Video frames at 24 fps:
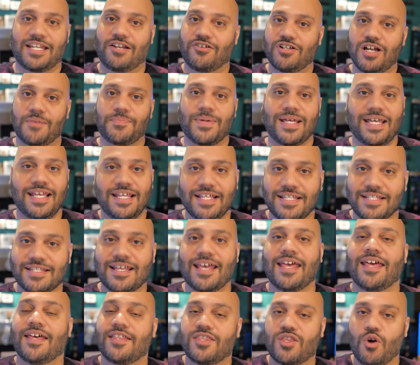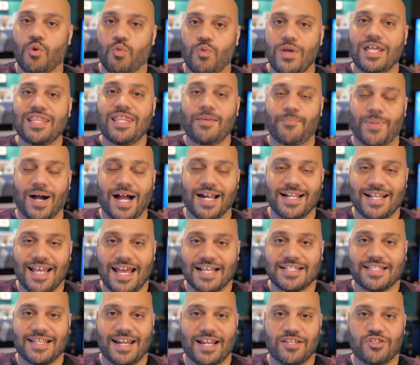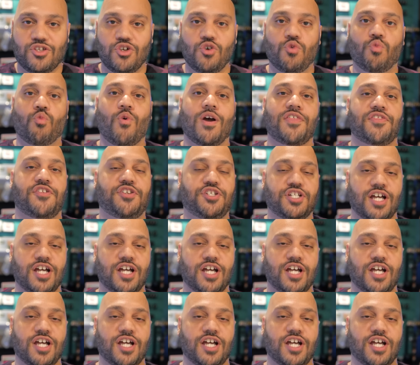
Geared Up is the weekly podcast that I do with